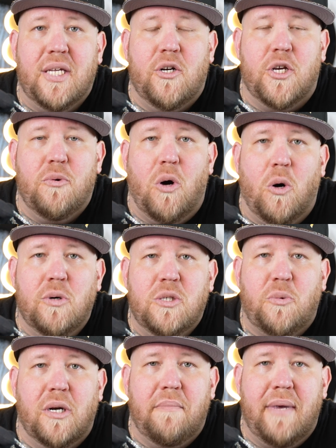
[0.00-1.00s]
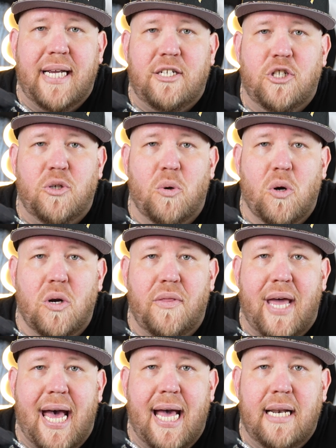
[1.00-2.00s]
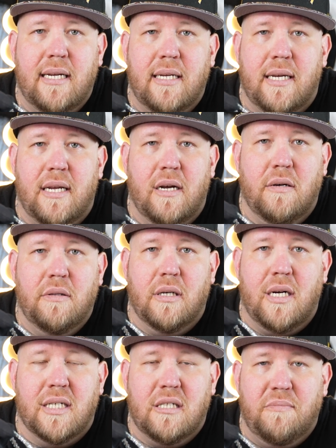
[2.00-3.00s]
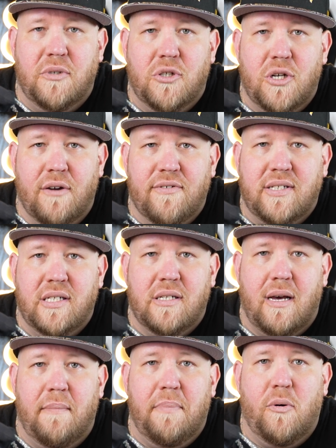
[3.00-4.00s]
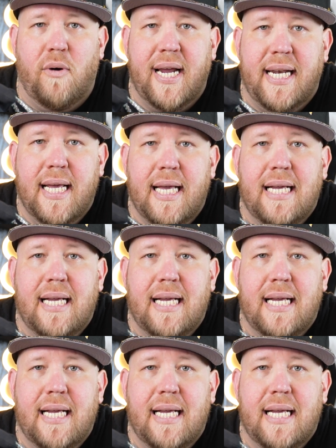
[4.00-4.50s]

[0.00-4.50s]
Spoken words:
You know, you always want to make sure that, you know, the customer service is on point,